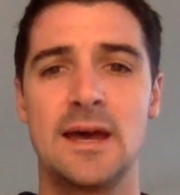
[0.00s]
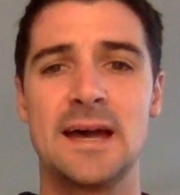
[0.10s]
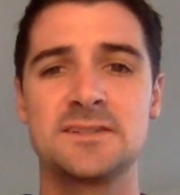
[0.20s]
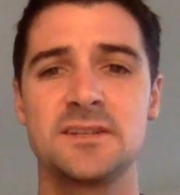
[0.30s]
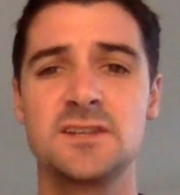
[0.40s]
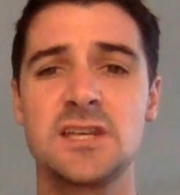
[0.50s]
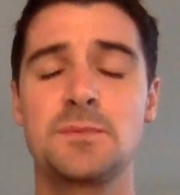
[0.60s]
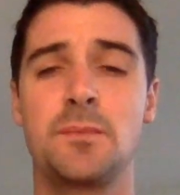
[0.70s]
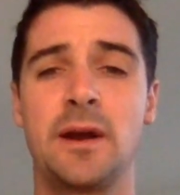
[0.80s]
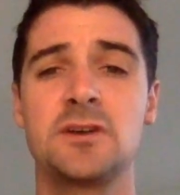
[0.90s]
As Tennessee
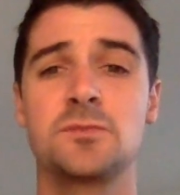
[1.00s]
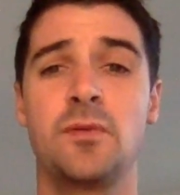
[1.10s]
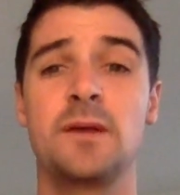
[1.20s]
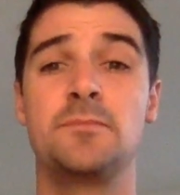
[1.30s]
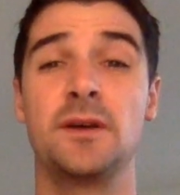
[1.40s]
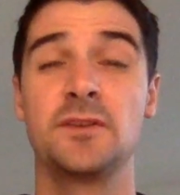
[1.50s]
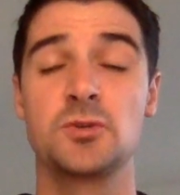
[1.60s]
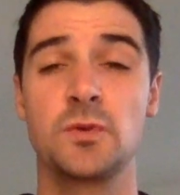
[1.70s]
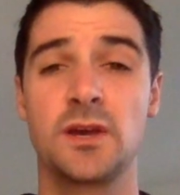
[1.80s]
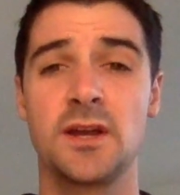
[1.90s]
prepares to play Pitt
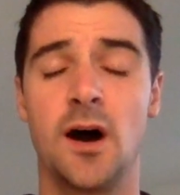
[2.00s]
this weekend,